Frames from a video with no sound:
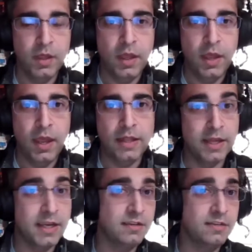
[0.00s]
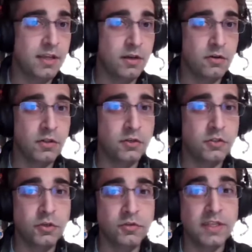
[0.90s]
And like I said earlier,
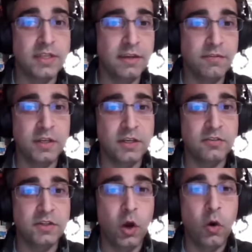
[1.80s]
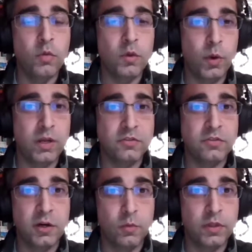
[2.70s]
choosing gifted is the only way to
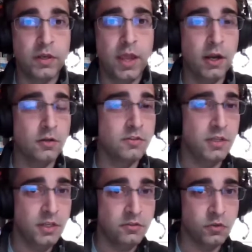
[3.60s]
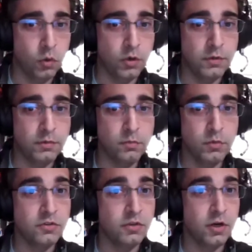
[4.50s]
start with an ARC score, which
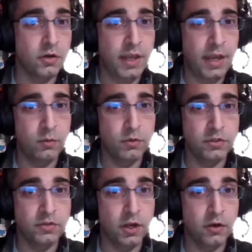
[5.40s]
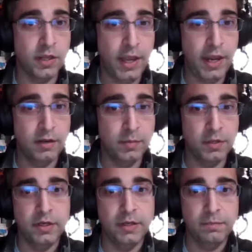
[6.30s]
is the arcane
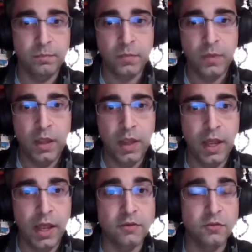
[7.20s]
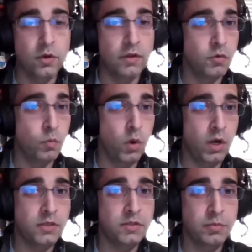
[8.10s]
ability. So if you
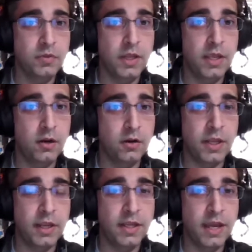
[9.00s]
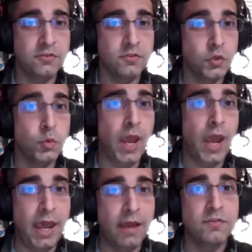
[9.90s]
want to play an arcane caster, you
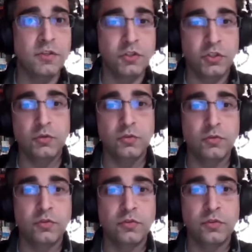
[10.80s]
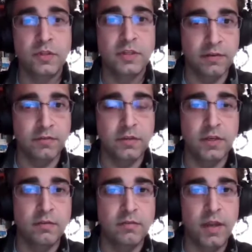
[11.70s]
have to choose gifted
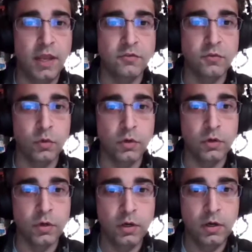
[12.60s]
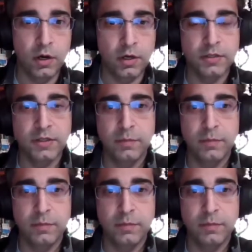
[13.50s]
as your archetype.